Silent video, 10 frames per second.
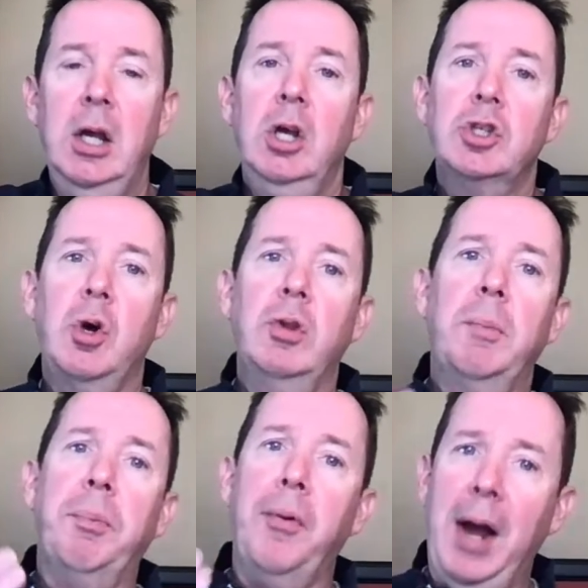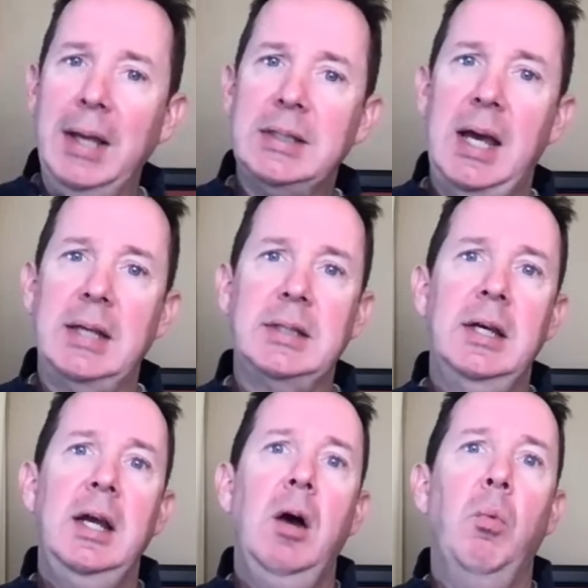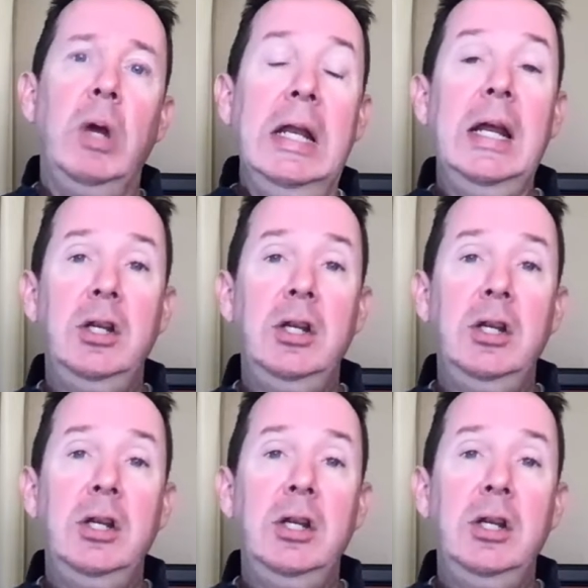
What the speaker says: So in the process, we need